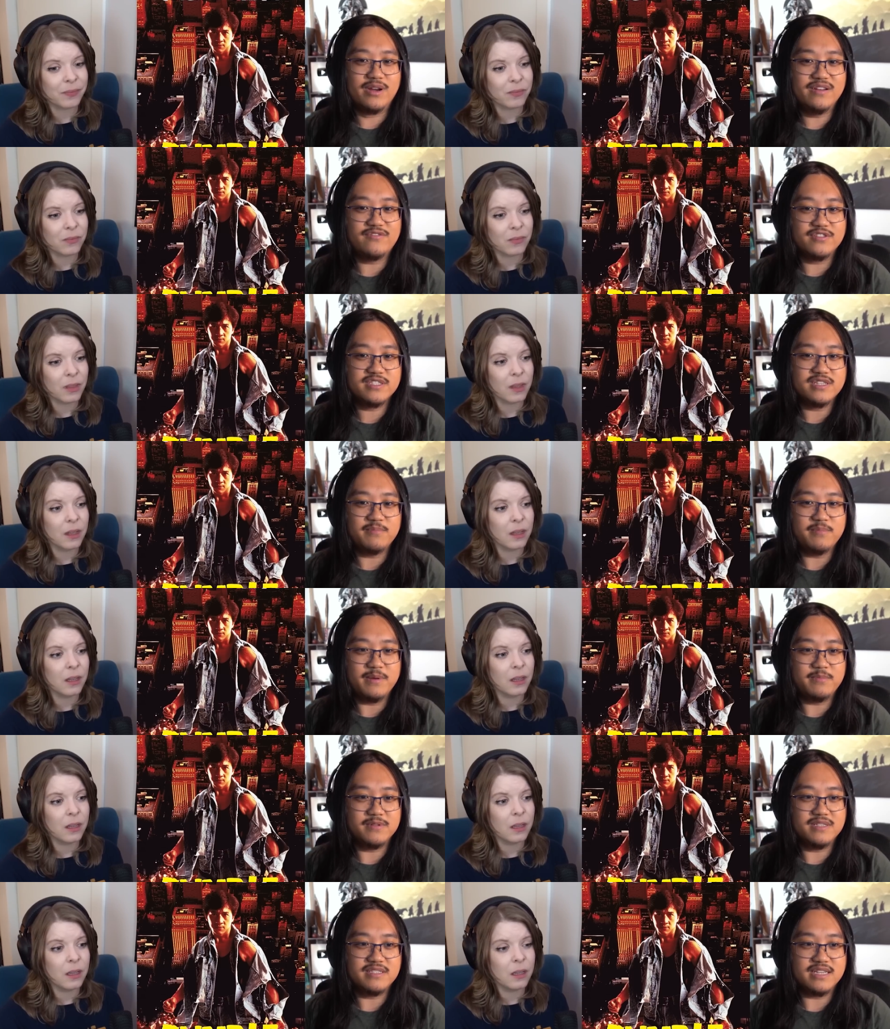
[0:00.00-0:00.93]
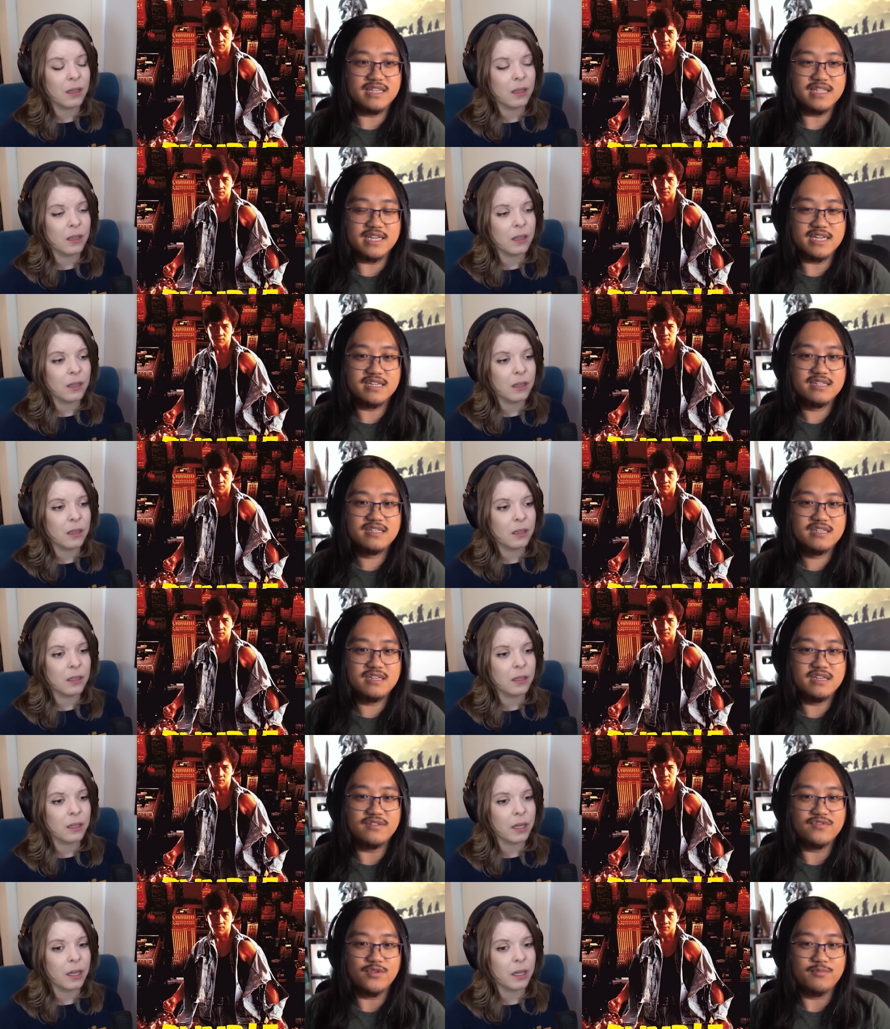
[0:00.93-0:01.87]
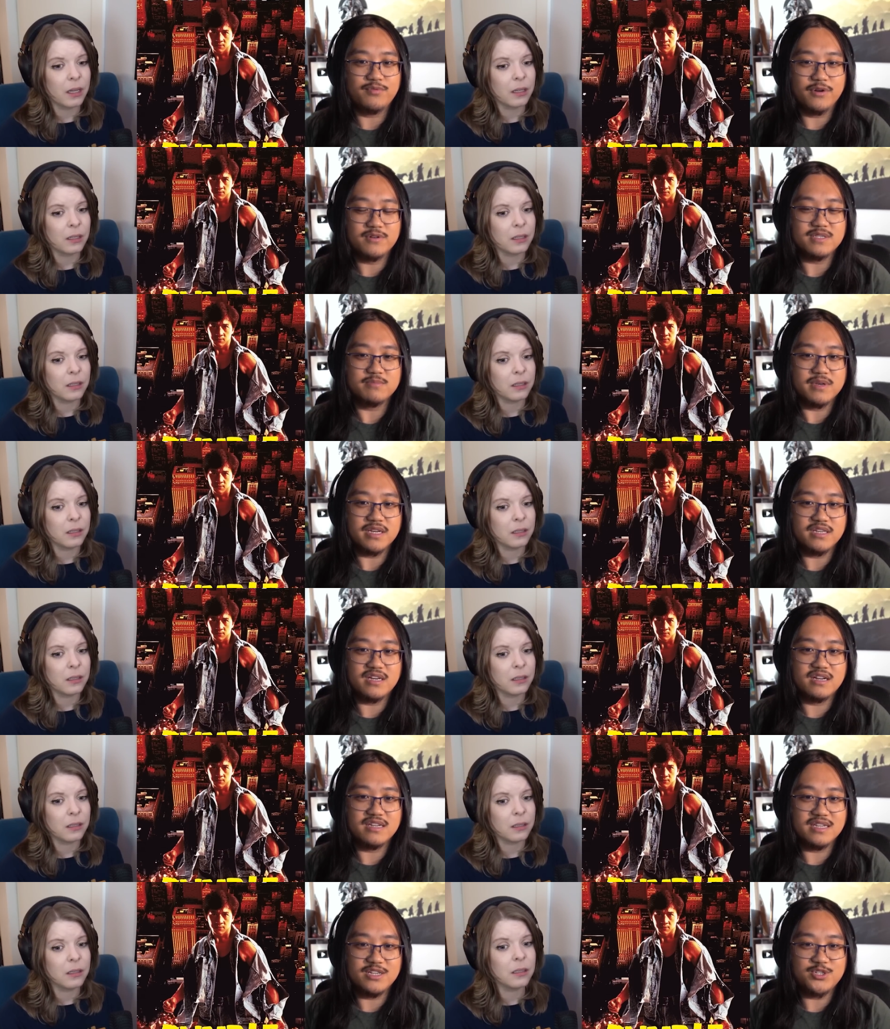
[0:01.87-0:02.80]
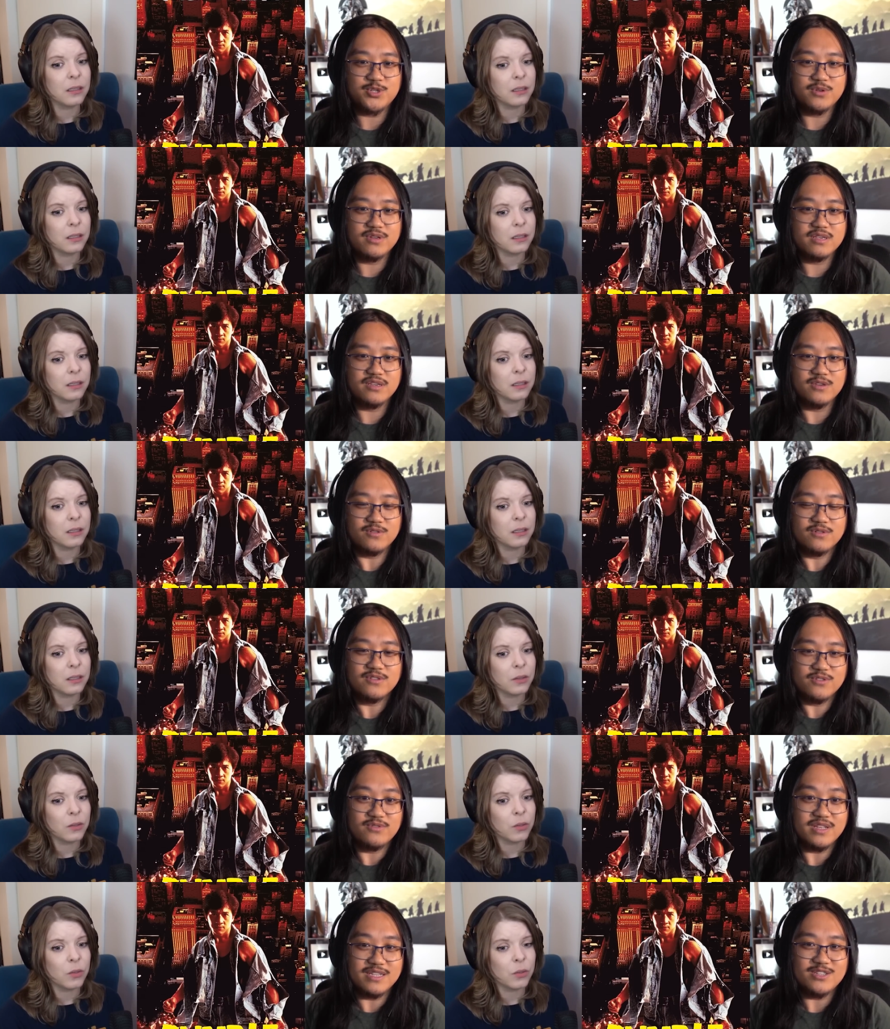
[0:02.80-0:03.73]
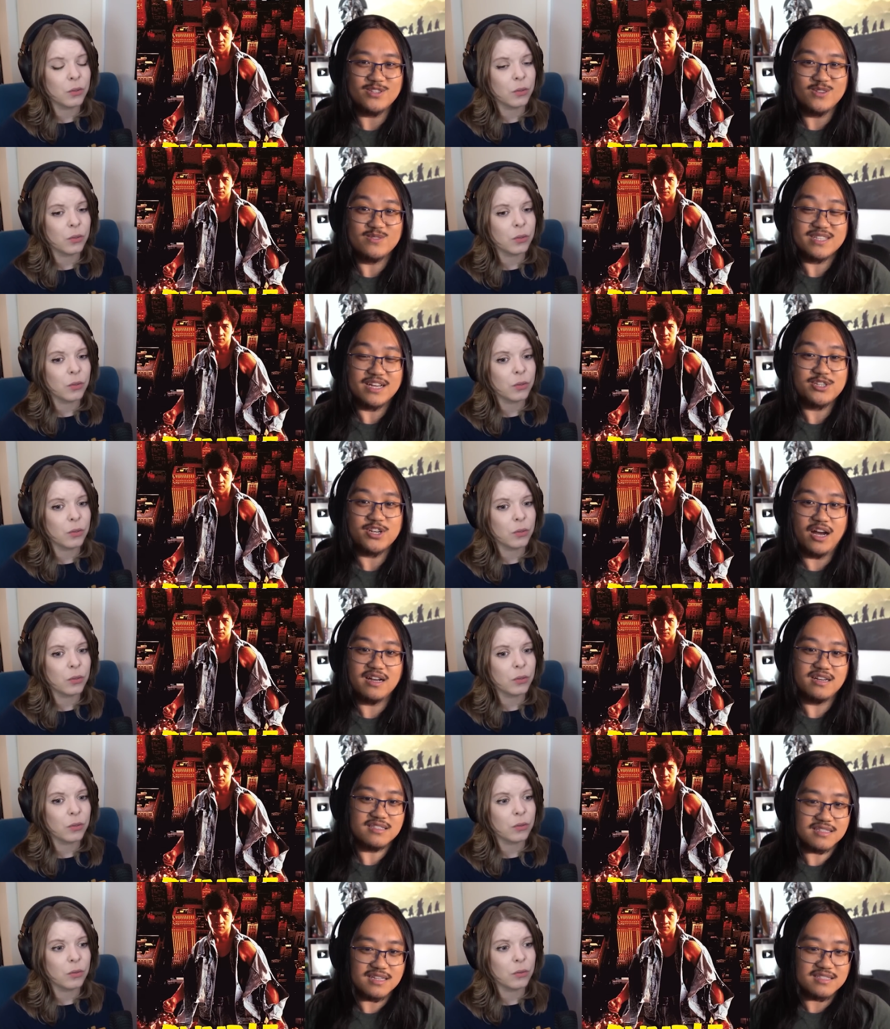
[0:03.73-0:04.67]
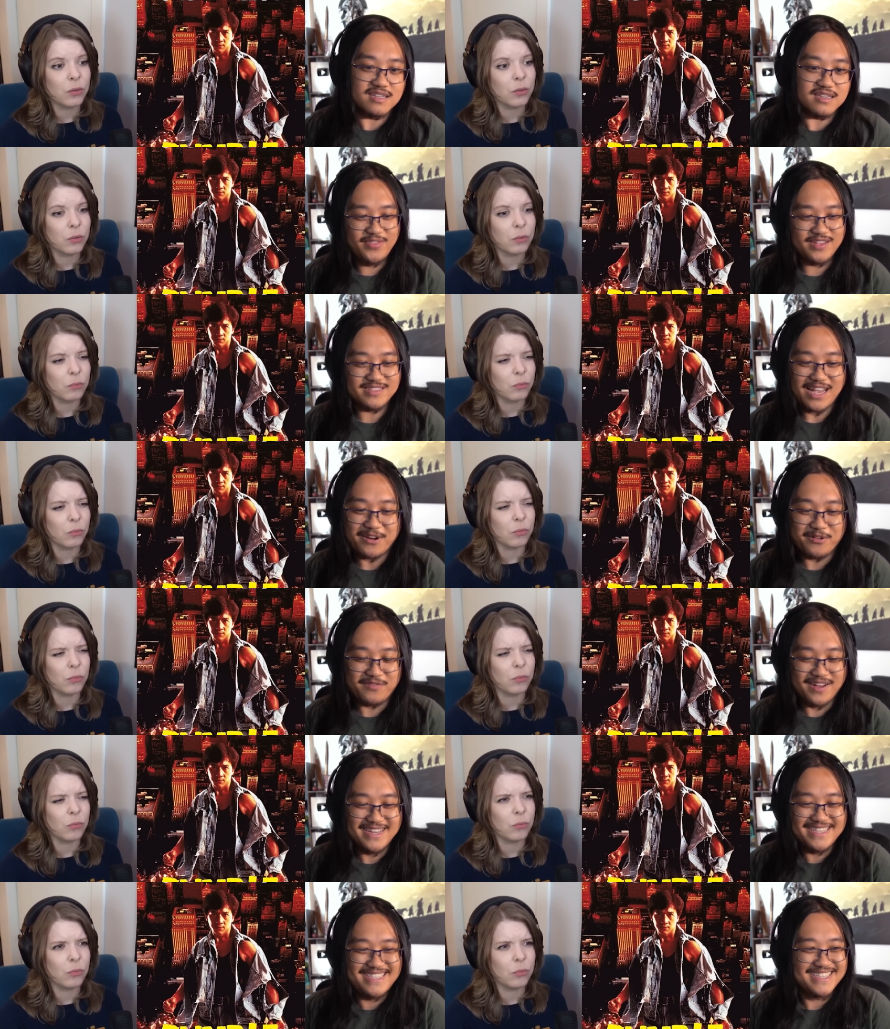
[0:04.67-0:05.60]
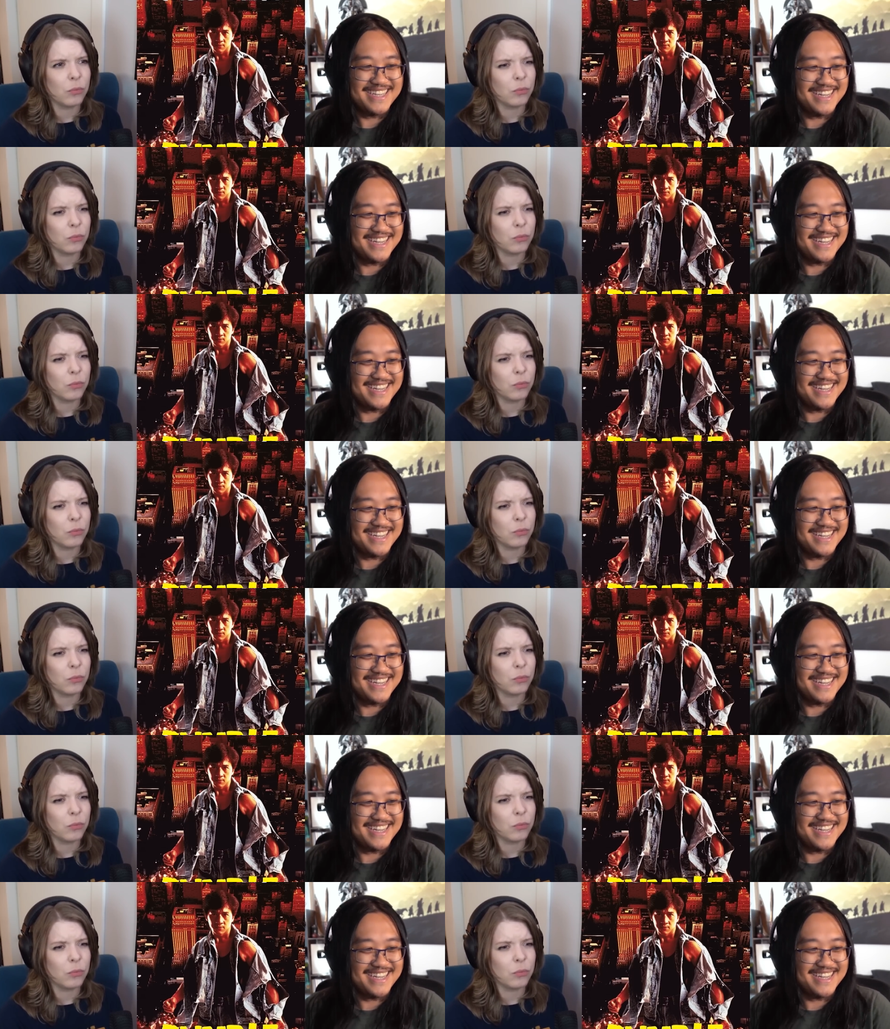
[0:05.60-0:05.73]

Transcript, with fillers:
Speaker 1: right? For stunt people is that like if yeah. you broke something, you got an injury, you, you need to use that shot because that's like the mm. sacrifice.